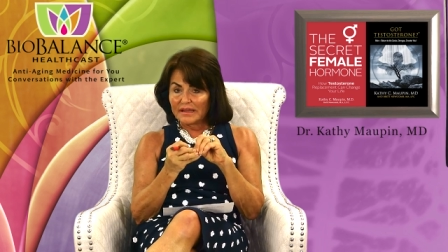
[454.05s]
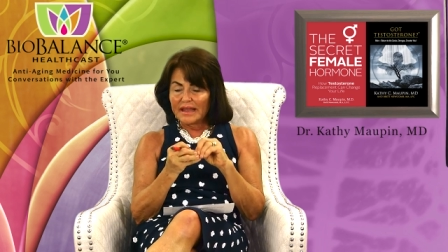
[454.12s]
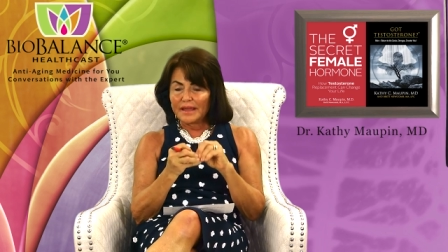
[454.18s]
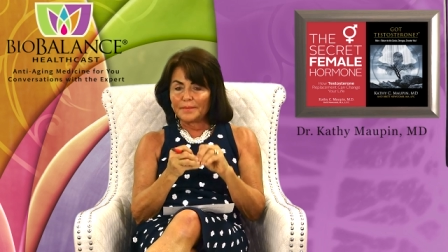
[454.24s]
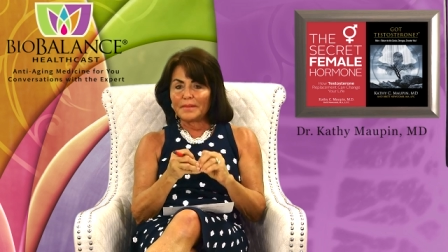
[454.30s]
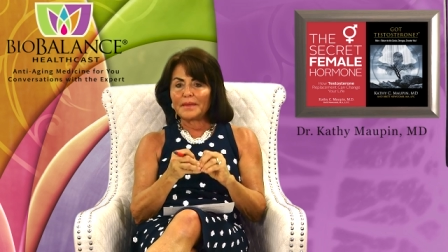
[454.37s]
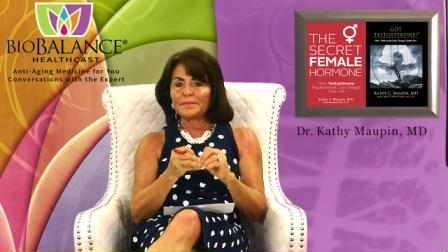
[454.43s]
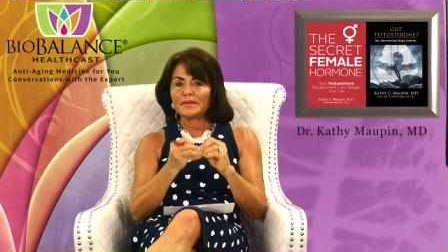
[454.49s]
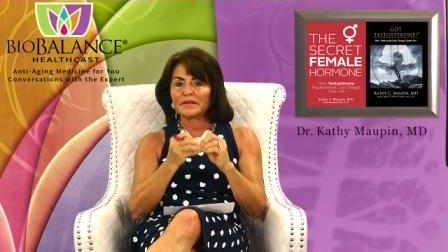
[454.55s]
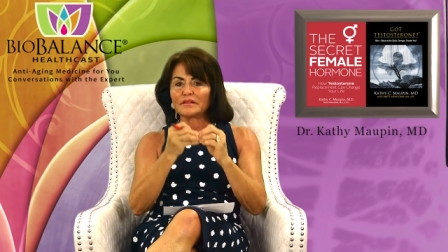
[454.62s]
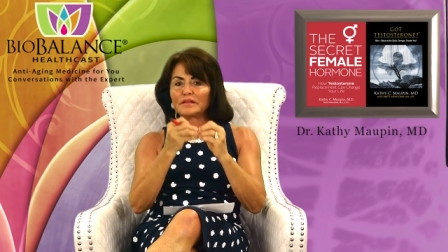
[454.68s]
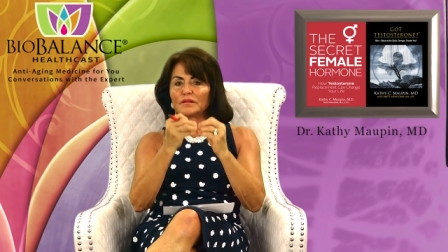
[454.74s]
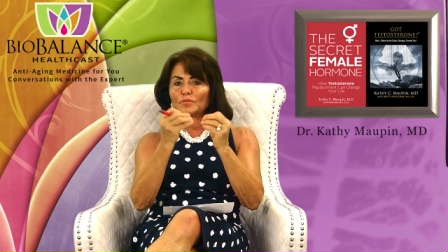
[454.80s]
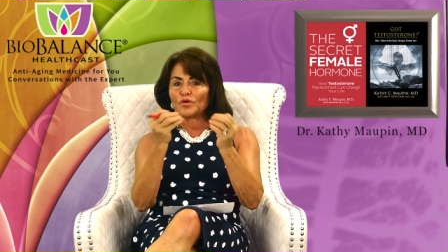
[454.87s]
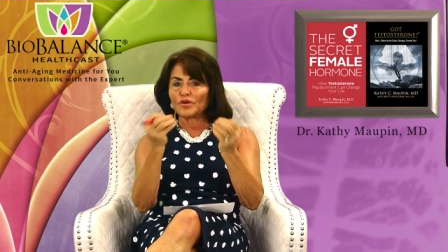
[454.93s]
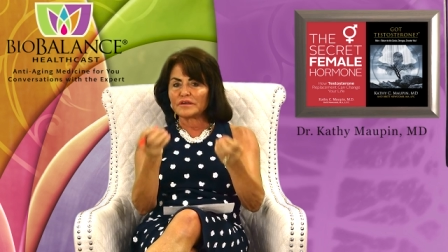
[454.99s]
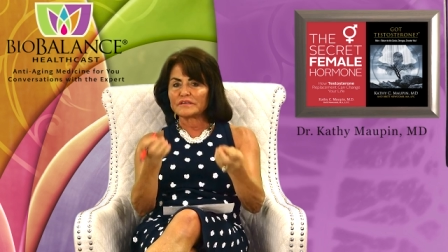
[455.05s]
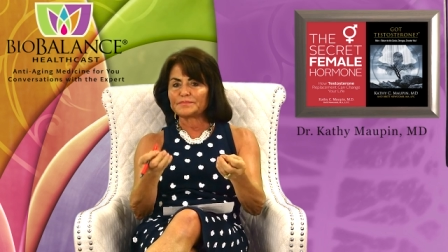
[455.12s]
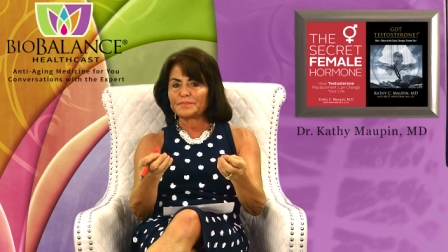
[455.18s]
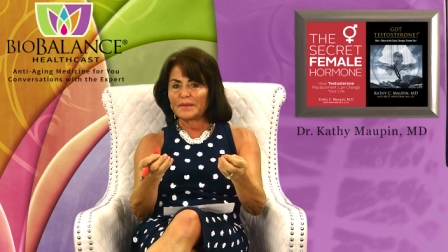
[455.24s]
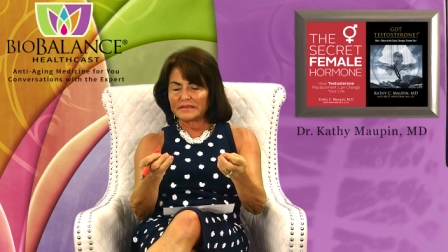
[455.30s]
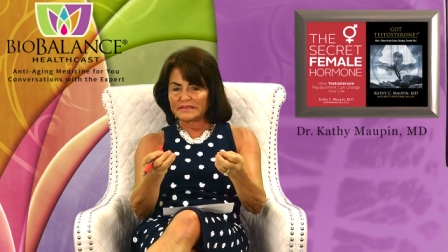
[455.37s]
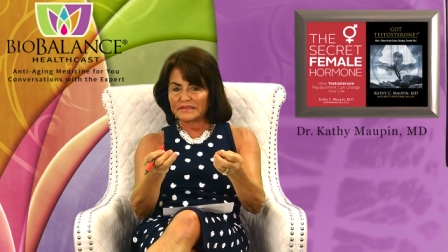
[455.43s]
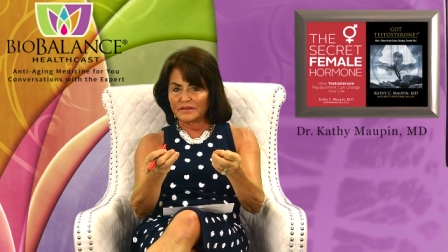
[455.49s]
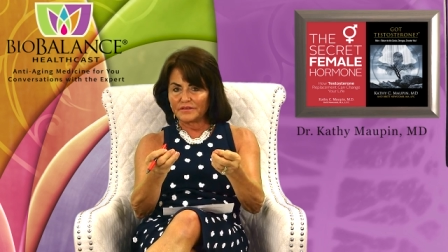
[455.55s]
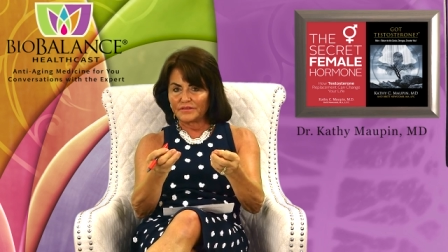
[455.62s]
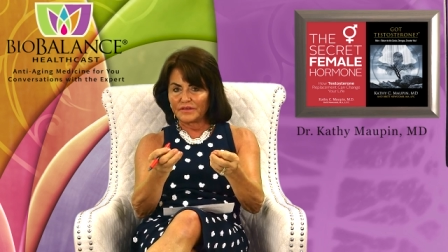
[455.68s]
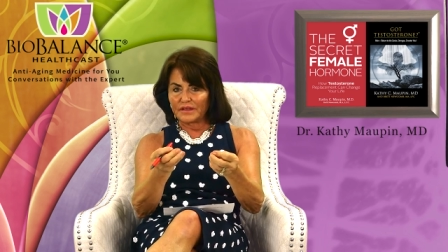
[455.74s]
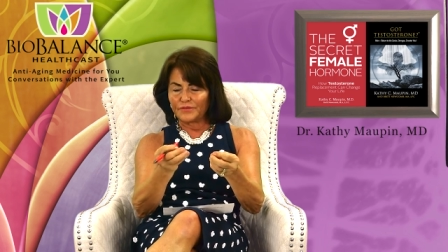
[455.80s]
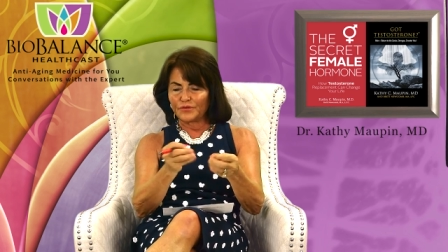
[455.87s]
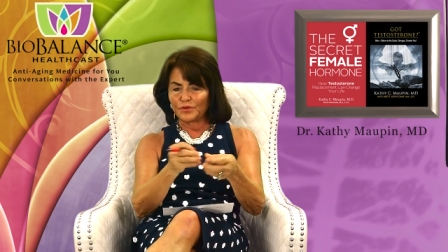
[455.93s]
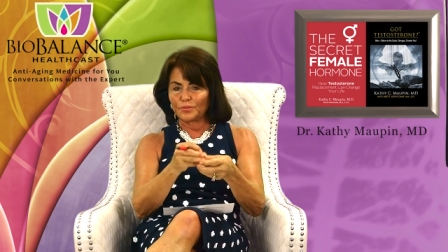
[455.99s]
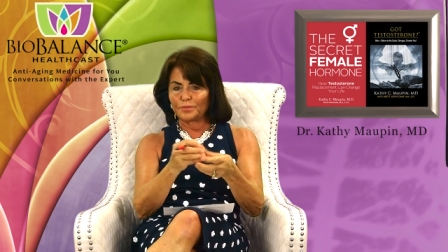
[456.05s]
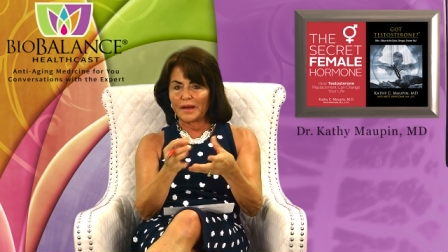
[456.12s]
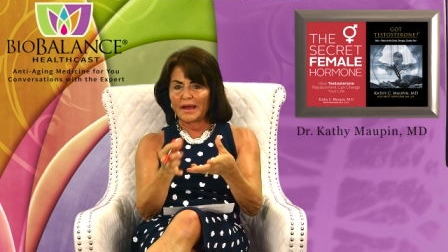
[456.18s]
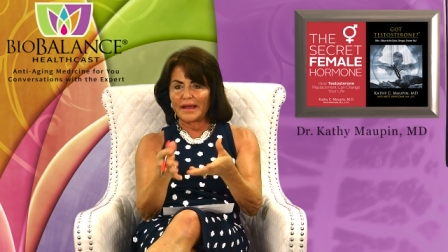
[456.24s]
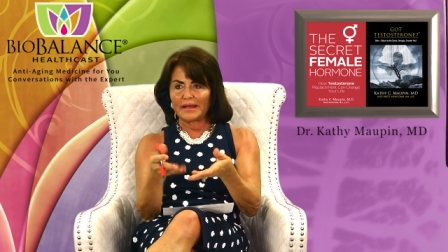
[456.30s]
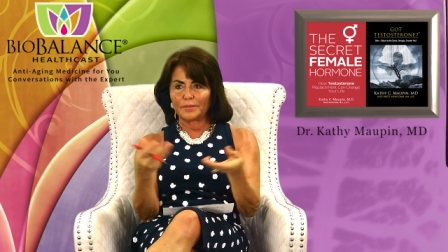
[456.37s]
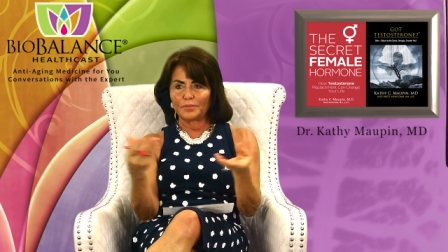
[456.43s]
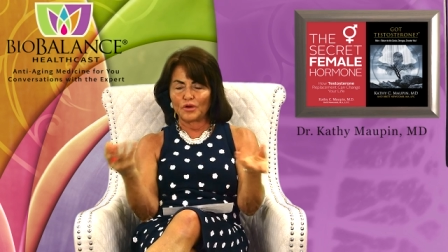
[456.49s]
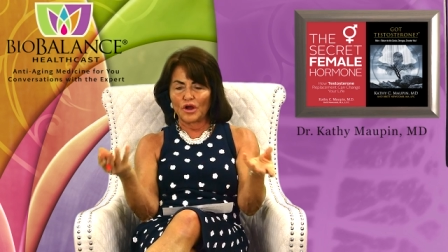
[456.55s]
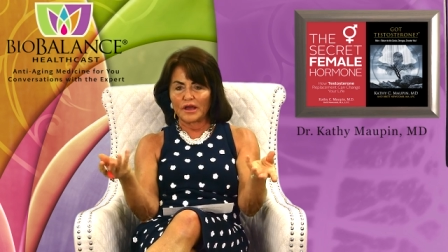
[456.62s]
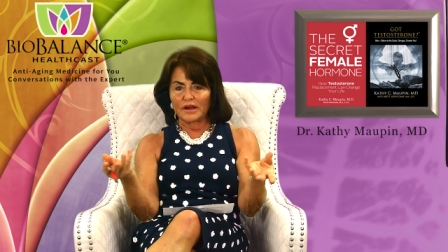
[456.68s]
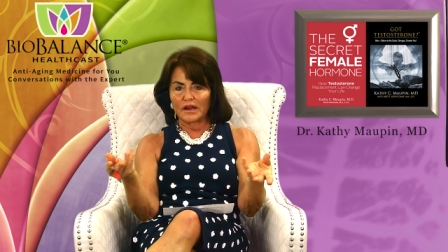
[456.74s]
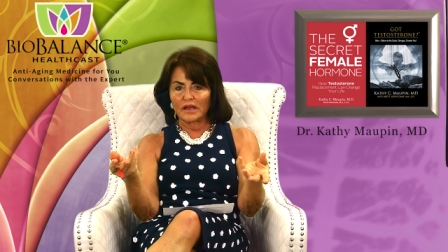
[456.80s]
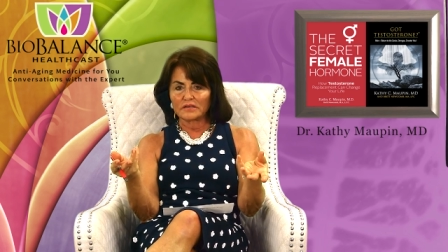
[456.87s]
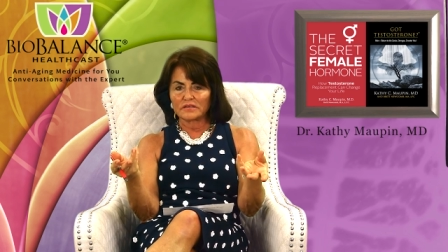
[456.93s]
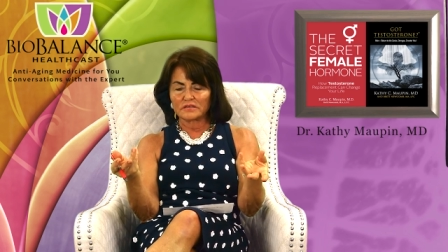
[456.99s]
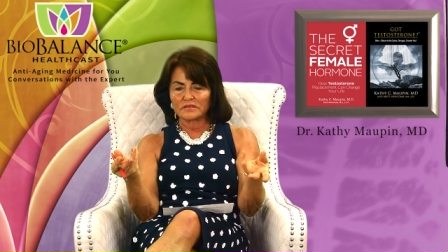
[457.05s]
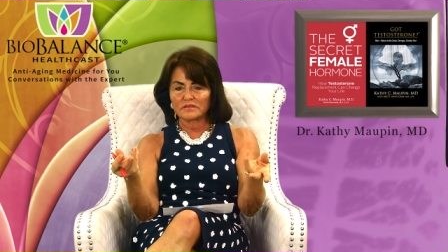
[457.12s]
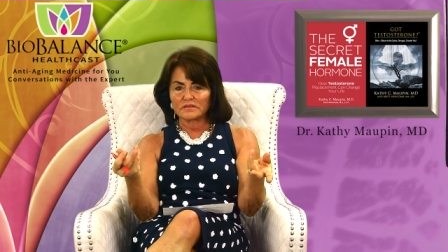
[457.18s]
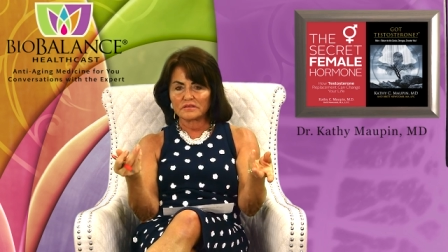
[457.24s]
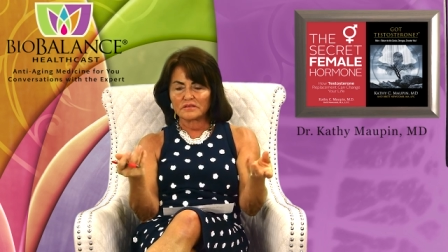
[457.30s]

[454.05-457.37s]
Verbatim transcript: It may be a little more expensive if you're buying a product,